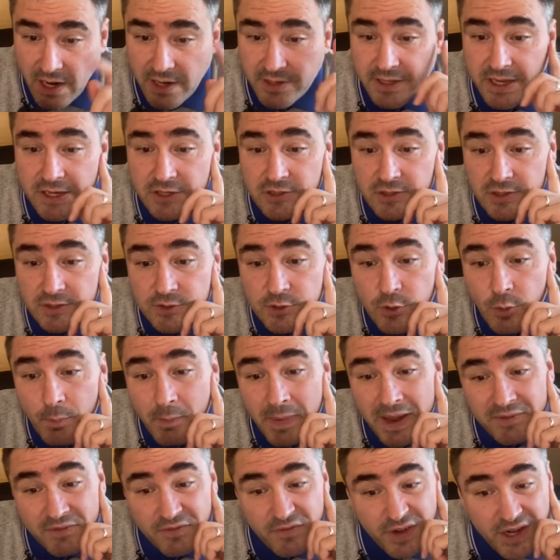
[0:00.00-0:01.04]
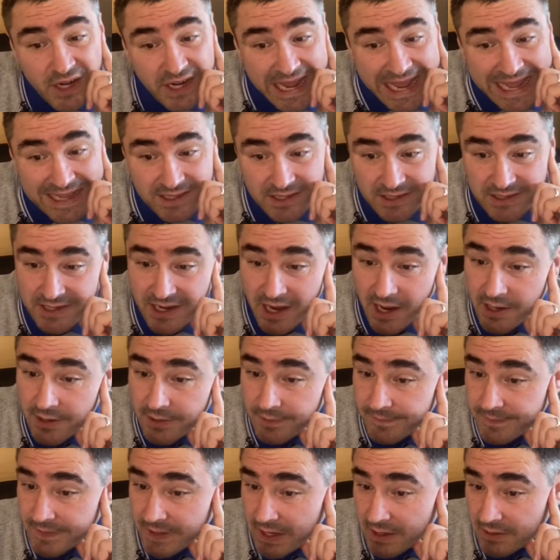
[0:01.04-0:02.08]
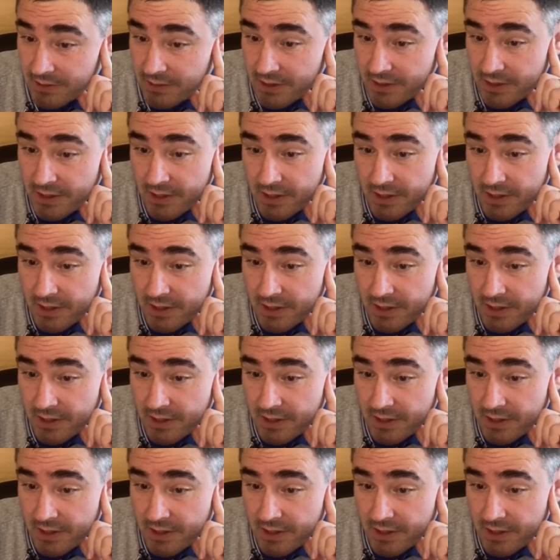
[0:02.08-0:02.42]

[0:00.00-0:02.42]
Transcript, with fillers: nationals who may freely enter Thailand without,